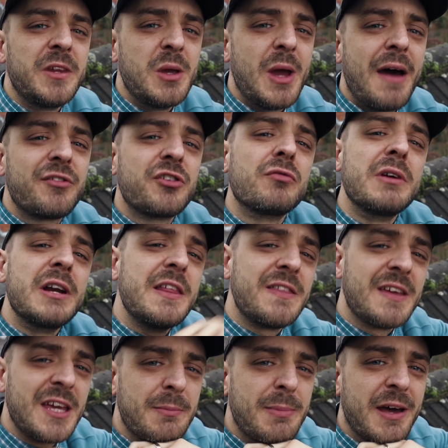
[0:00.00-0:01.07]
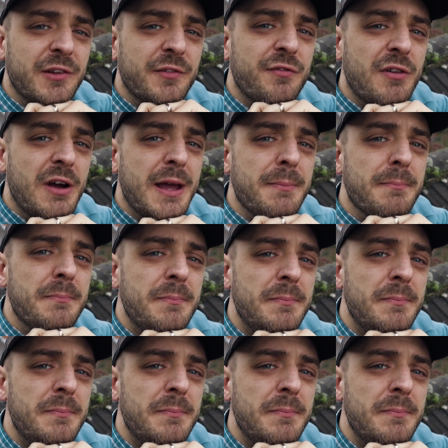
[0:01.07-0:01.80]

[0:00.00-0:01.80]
you have to really think about the frame.